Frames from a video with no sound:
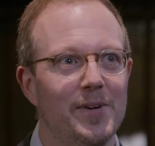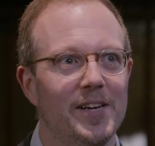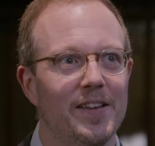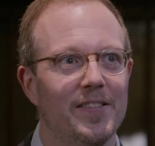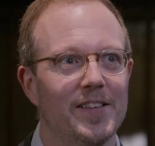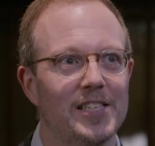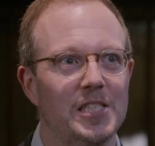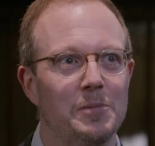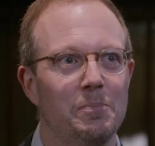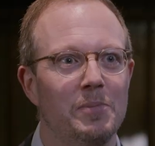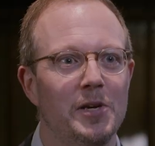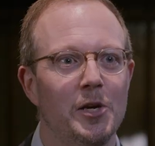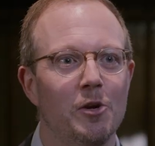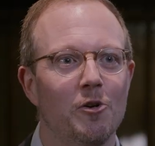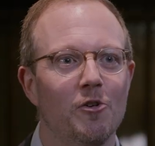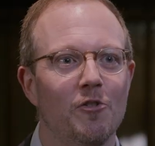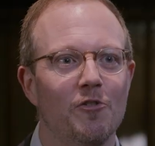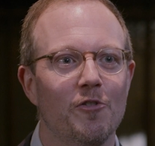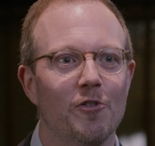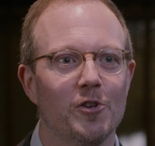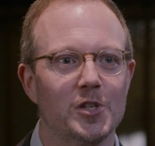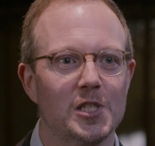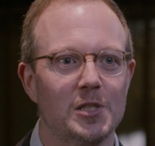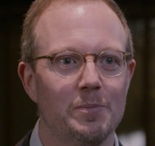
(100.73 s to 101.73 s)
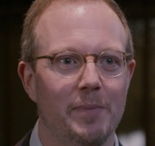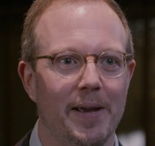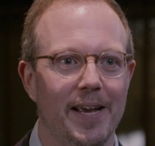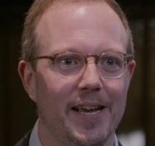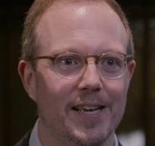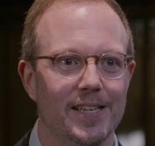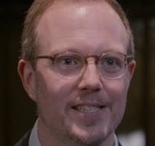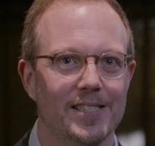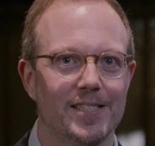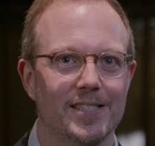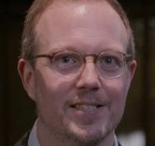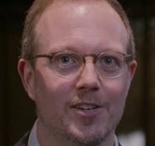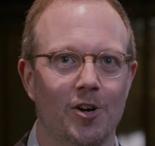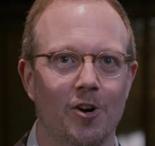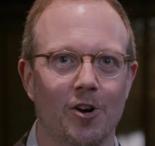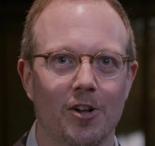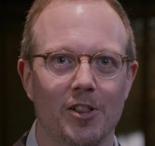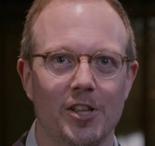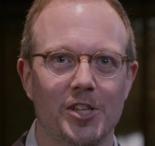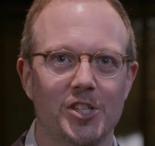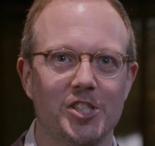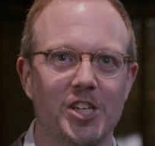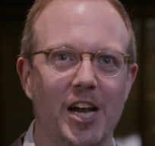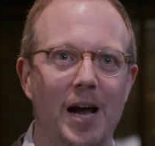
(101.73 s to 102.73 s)
into this beautiful space,
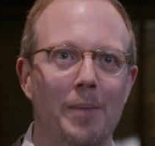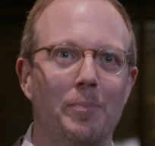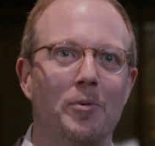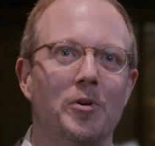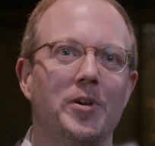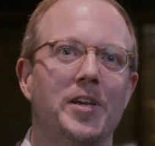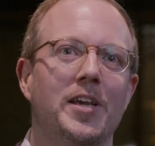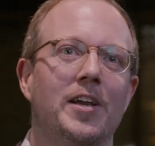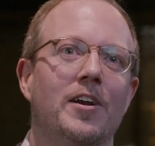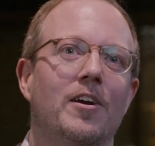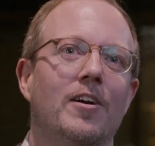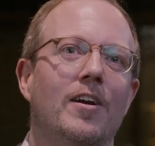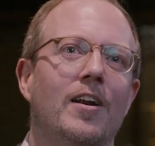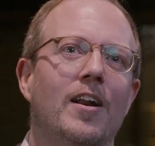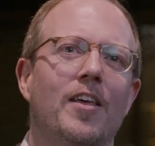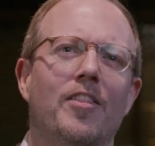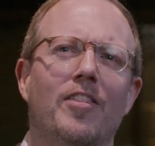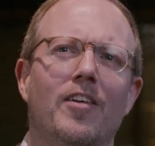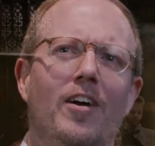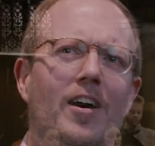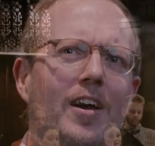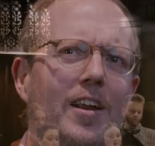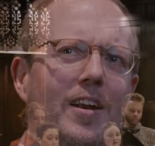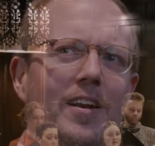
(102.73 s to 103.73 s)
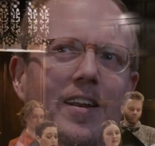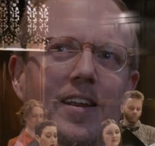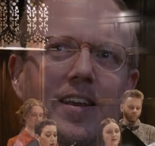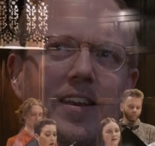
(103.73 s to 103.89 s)
Kirkland Chapel here, and I thought,